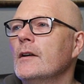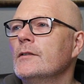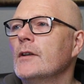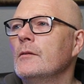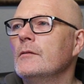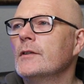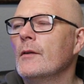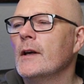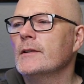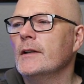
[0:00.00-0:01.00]
So
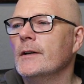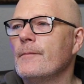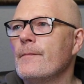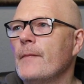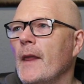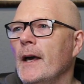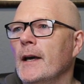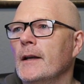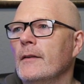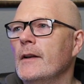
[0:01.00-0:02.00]
that's that.
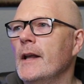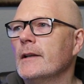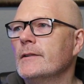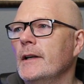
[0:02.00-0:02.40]
And the next